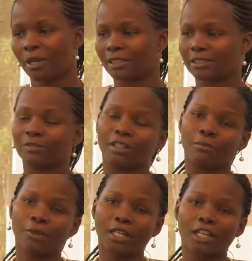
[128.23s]
But the
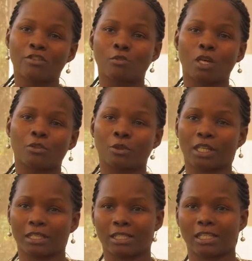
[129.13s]
breeders want to
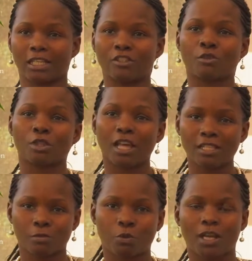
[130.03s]
get seed, so
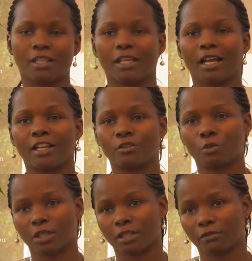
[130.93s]
that's why they are
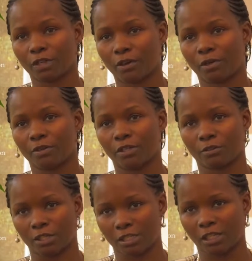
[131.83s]
doing the flowering
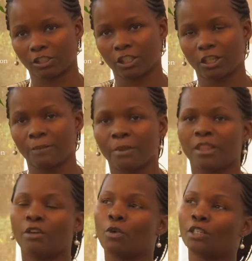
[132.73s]
research.
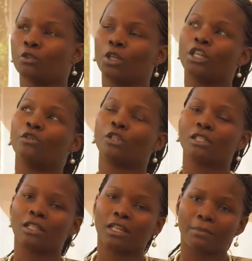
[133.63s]
They want to
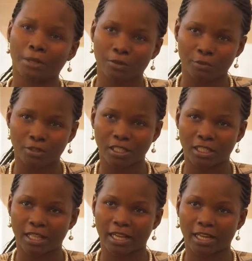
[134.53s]
increase the number of
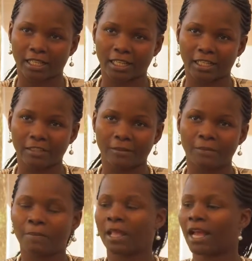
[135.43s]
seed they are getting,
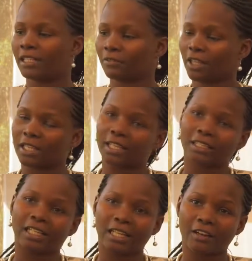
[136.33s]
and if they
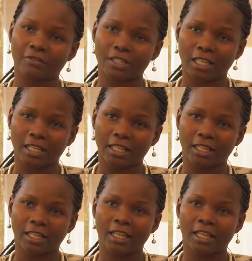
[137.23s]
get enough seed,